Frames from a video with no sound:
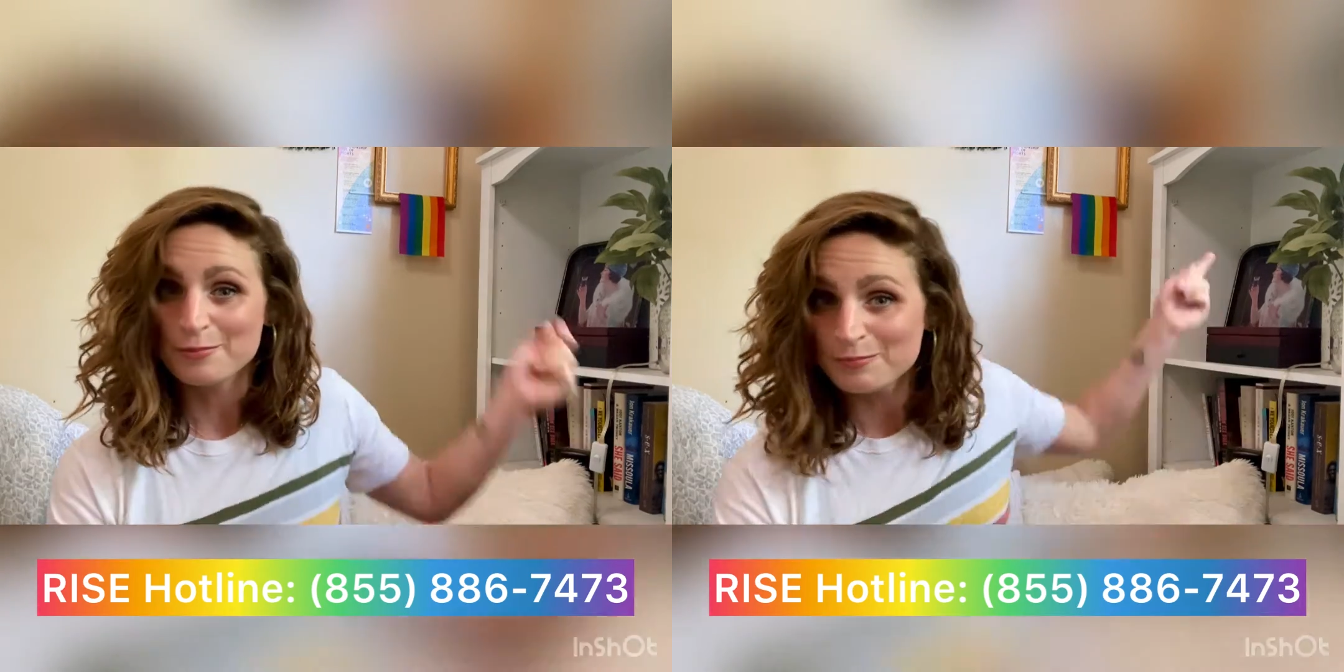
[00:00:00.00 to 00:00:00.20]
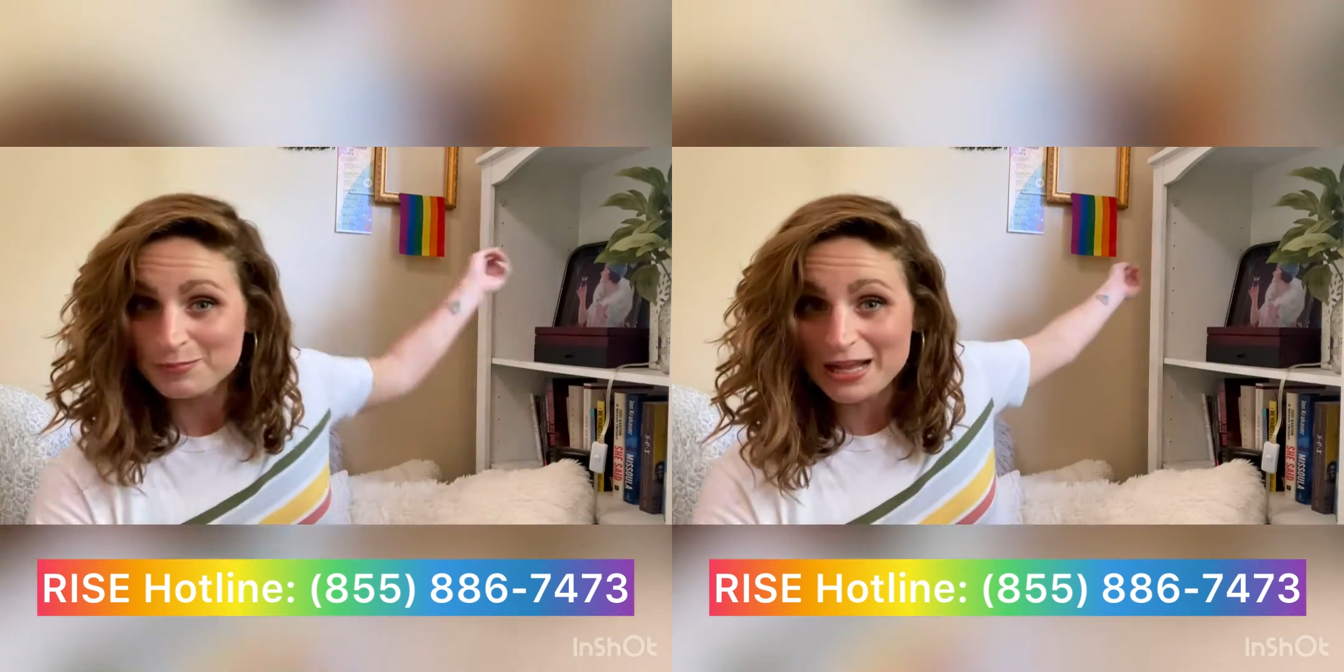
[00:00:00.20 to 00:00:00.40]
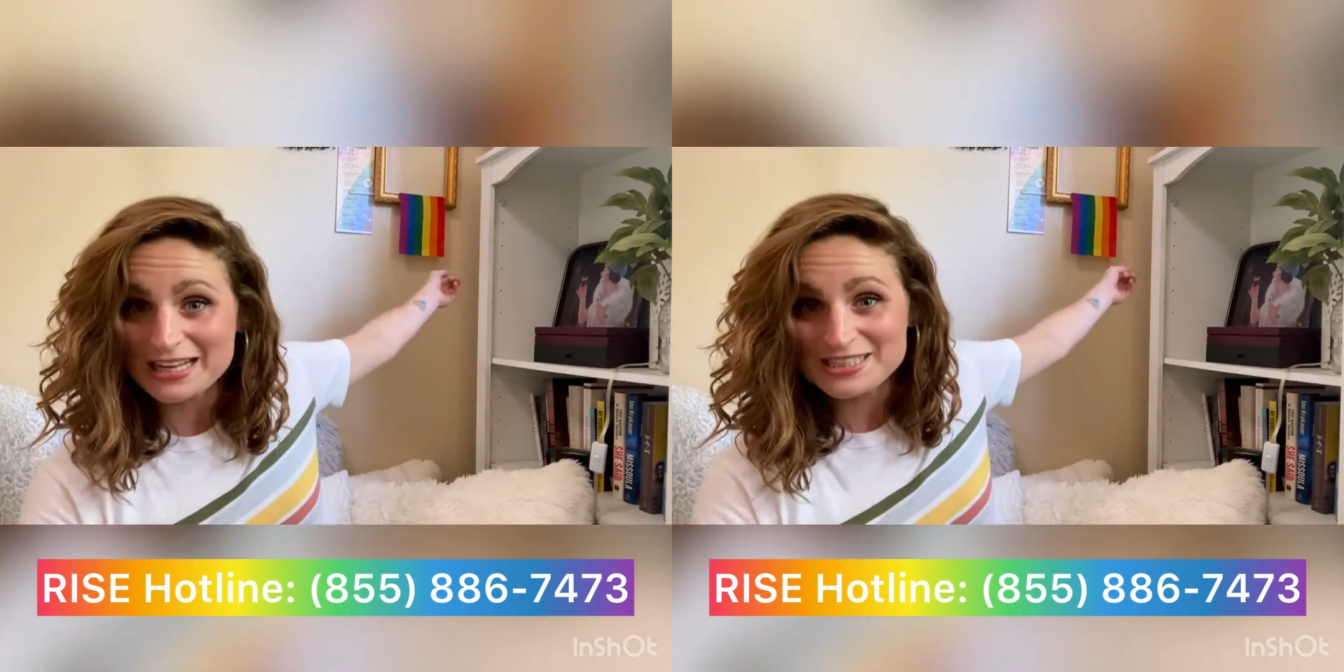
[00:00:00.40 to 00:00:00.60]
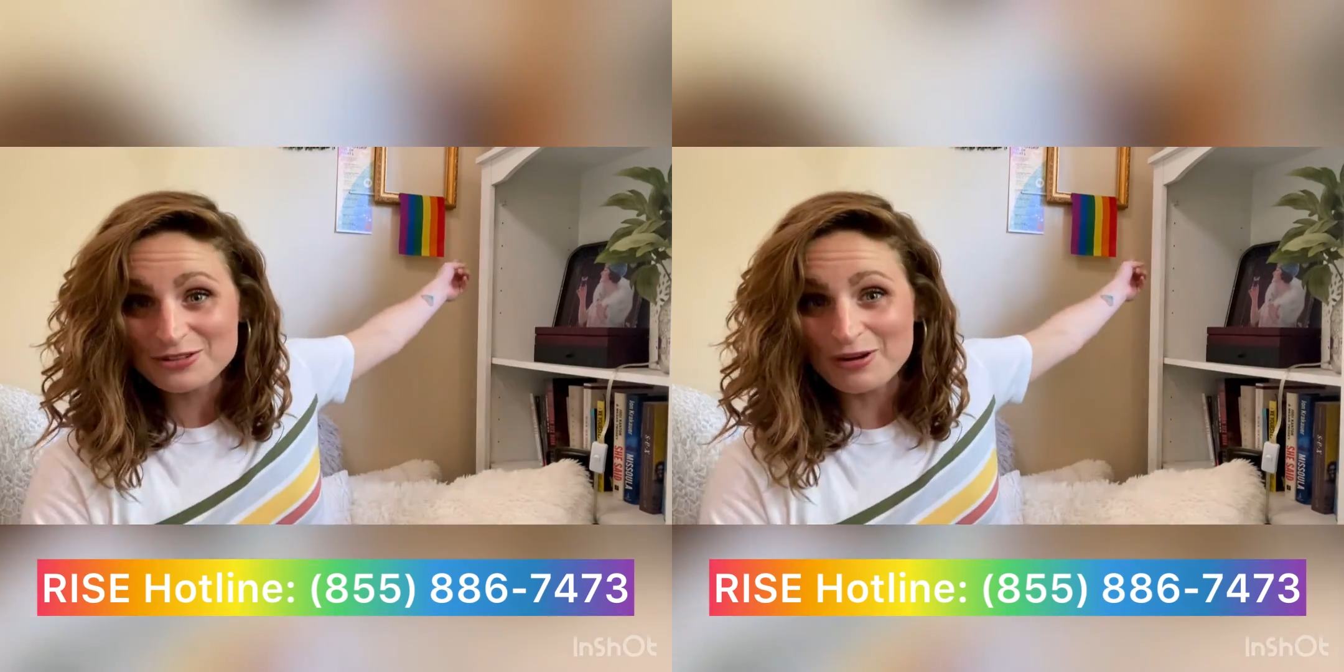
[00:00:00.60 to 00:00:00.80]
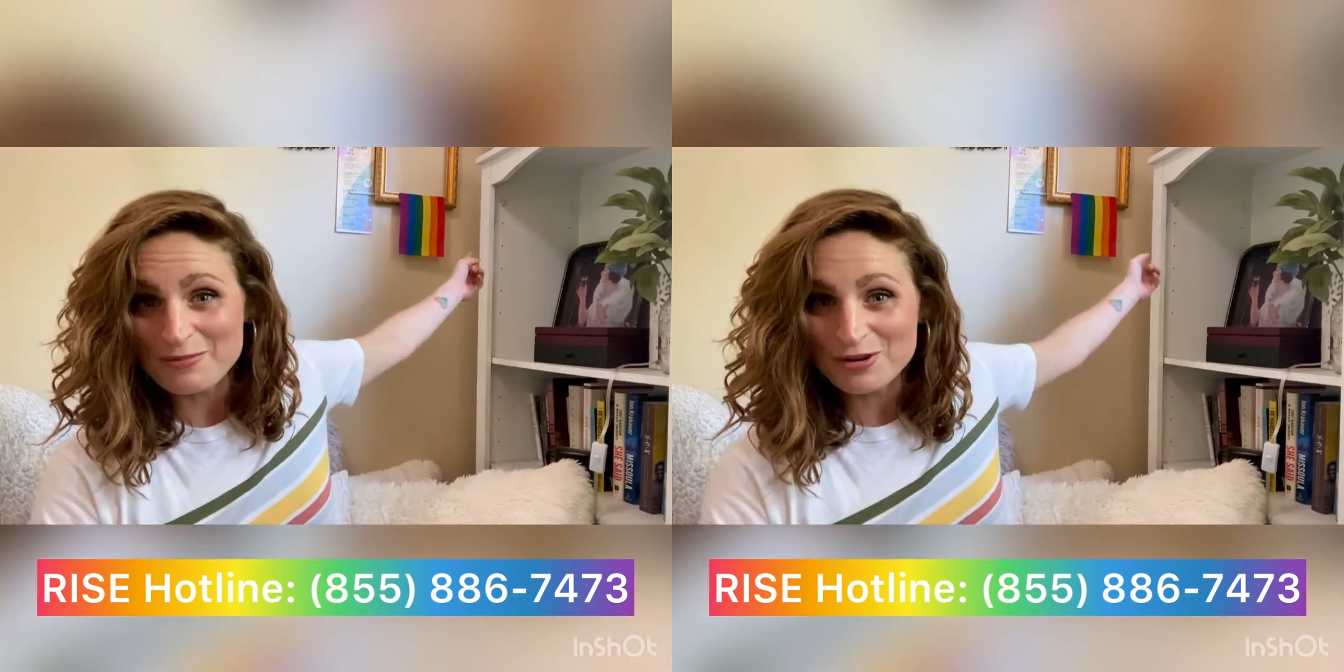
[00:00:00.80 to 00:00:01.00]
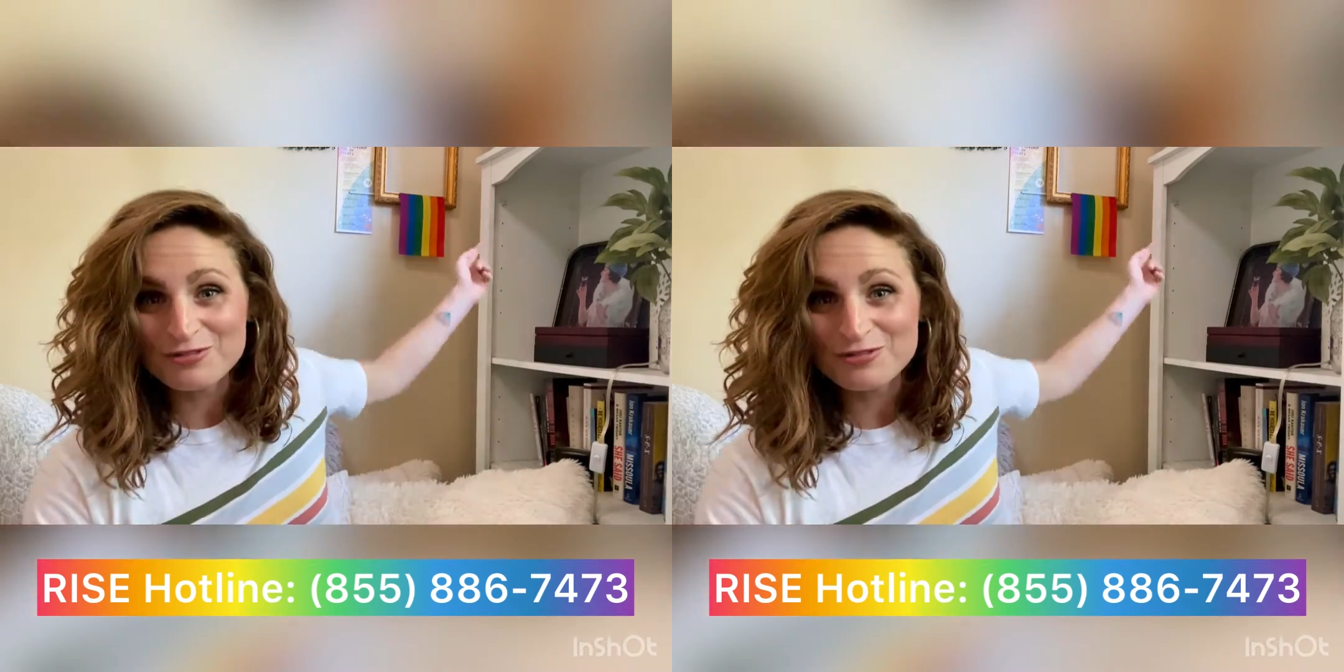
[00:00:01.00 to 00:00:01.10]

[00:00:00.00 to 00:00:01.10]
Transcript: blasting rainbow